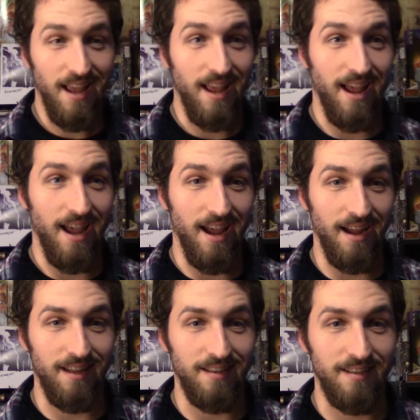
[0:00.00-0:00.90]

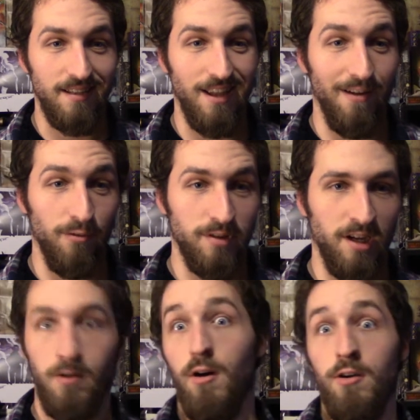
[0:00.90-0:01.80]
And everyone's
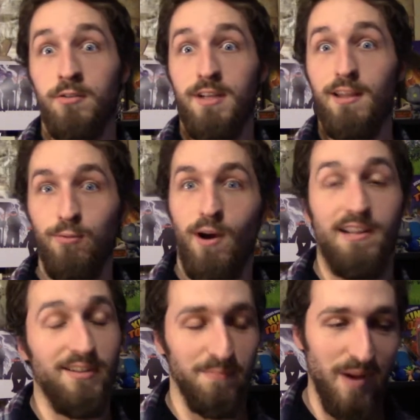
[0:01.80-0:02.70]
like, oh, your Death
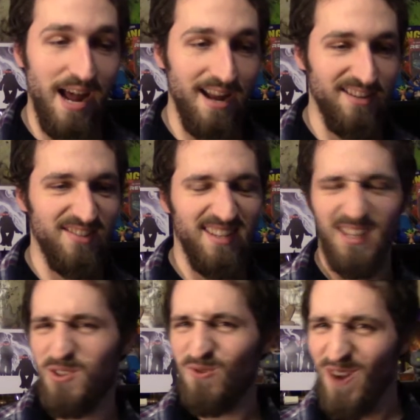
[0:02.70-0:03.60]
Watch is bad. It's just like
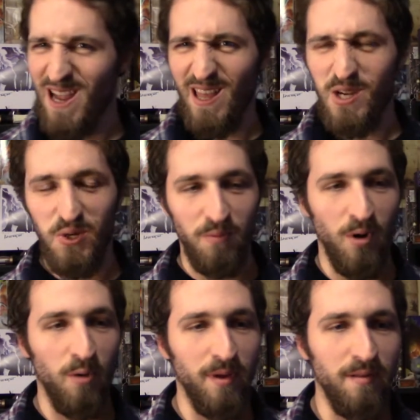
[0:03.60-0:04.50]
this really cool
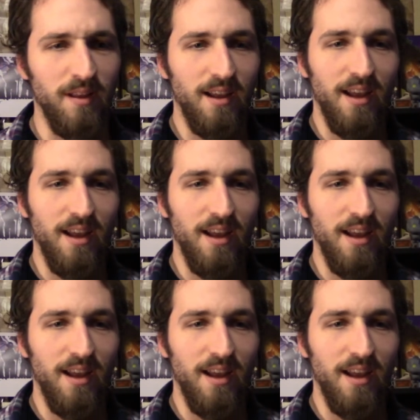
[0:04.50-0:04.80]
moment.